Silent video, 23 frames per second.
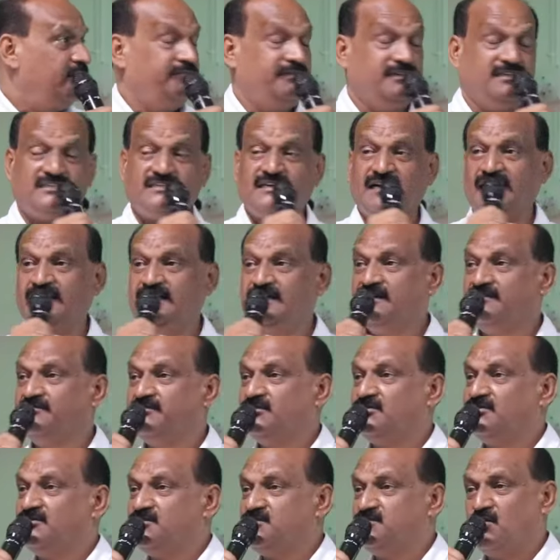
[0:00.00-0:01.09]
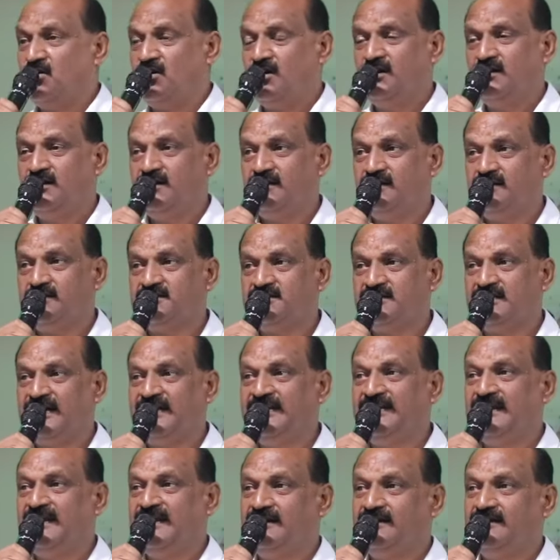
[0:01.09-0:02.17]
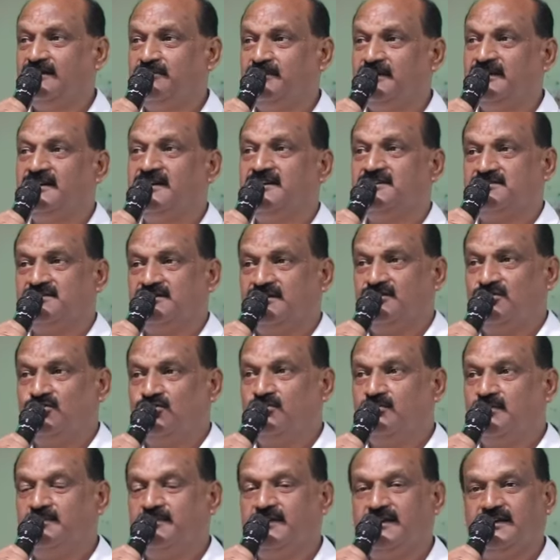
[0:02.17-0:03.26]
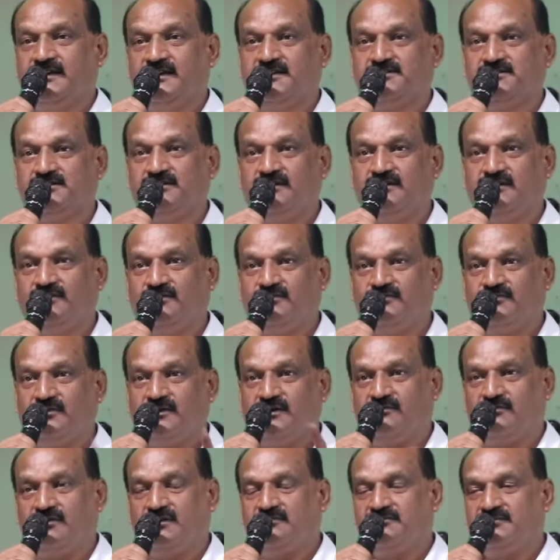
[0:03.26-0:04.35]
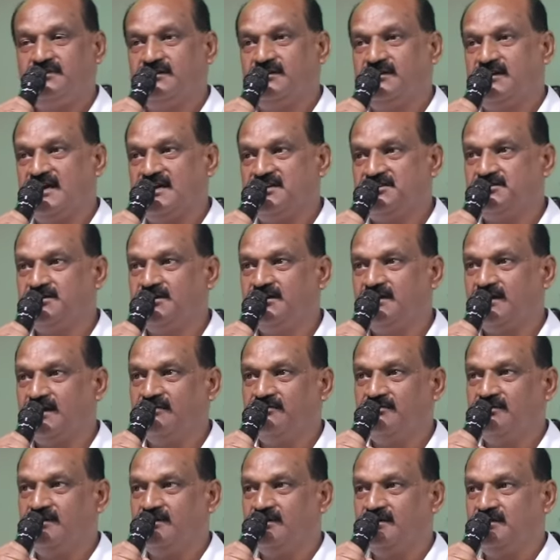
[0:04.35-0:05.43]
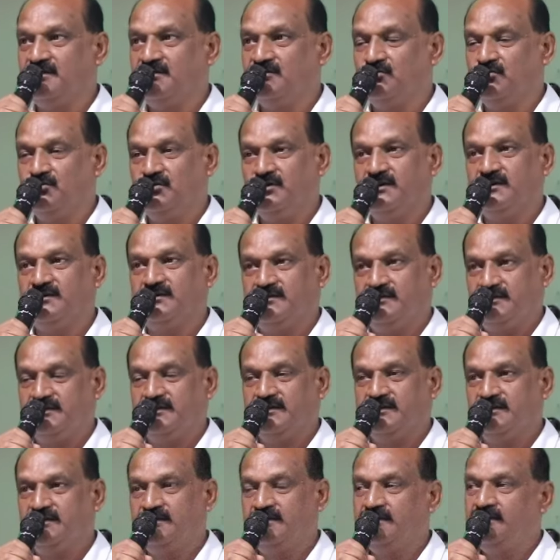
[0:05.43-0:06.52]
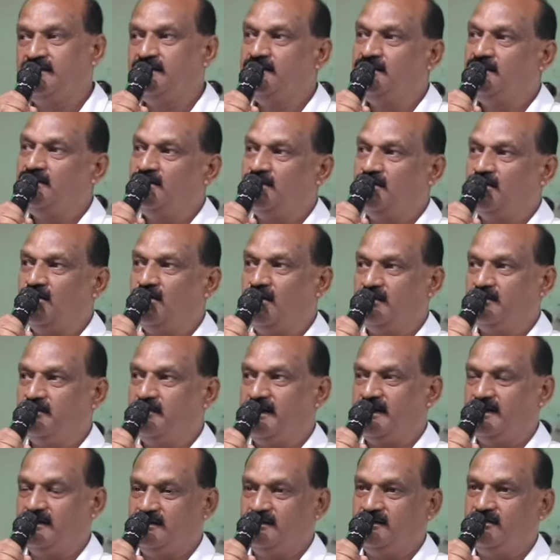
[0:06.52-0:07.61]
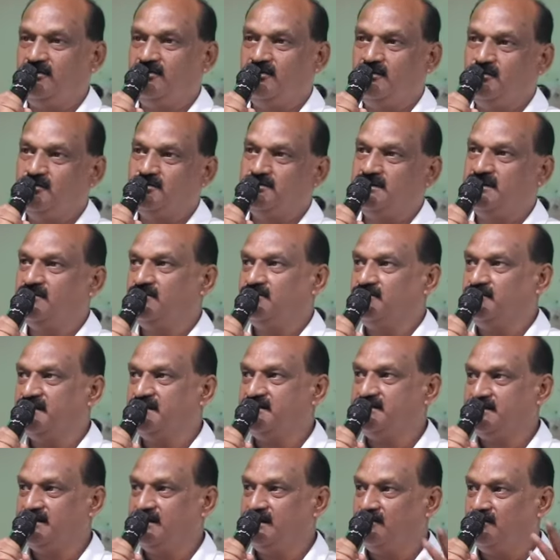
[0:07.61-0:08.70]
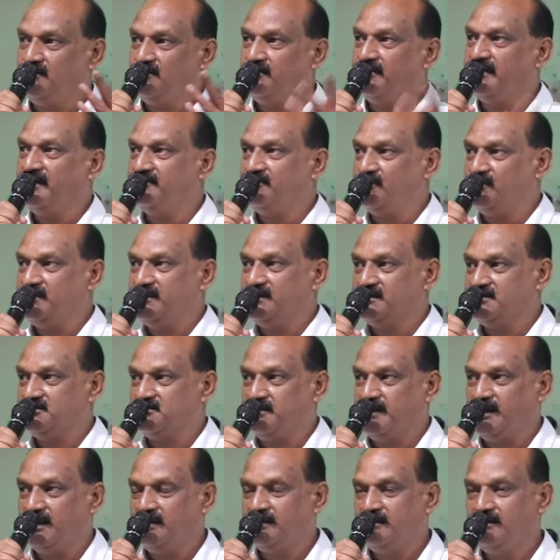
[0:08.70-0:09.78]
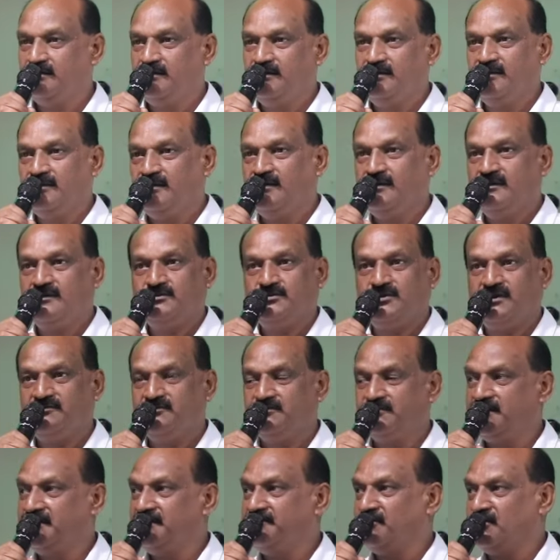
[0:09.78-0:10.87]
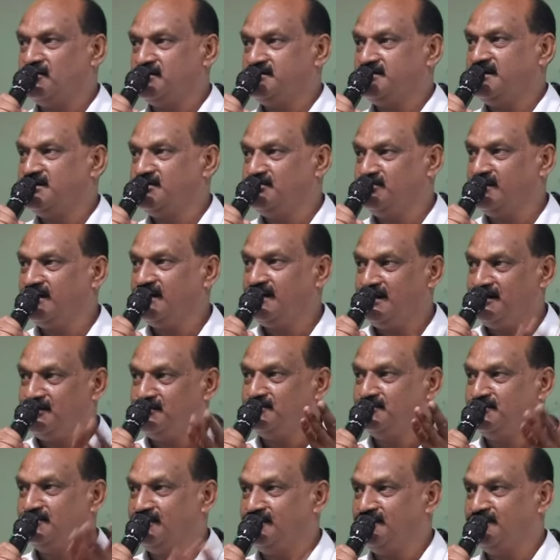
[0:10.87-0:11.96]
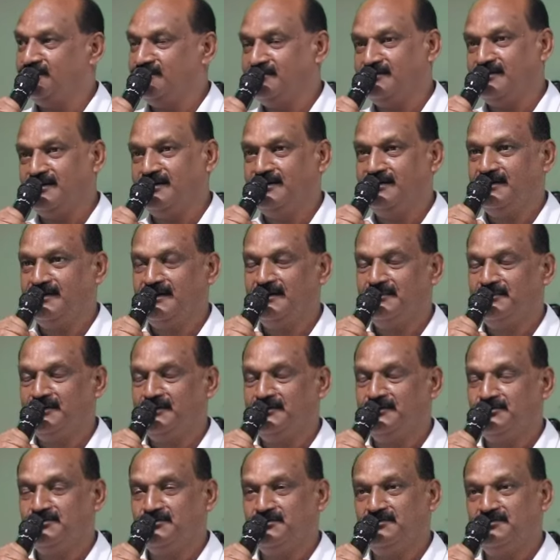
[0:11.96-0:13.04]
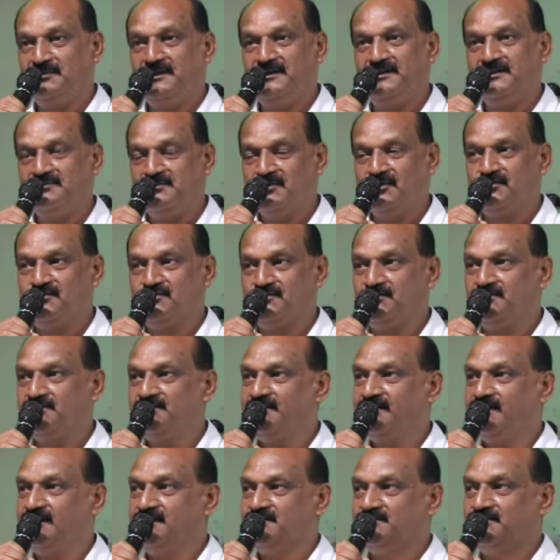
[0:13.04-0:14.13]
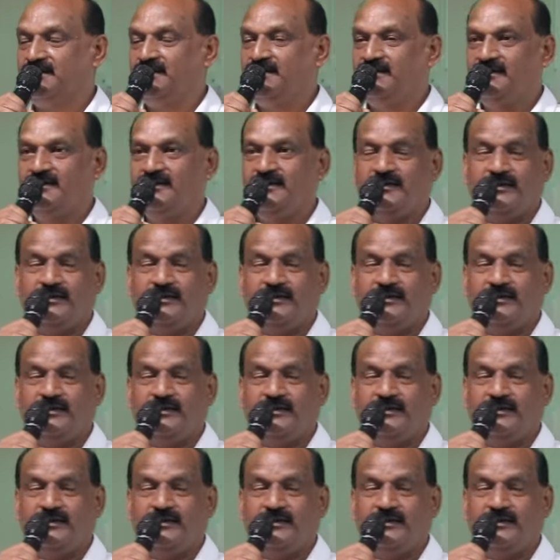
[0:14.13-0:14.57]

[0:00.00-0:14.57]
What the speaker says: We started with a small skylight application, dome application, for one of the national travel owner here long back, almost, you can say around 24 years back. So I was very fortunate today I happened to meet him also as well.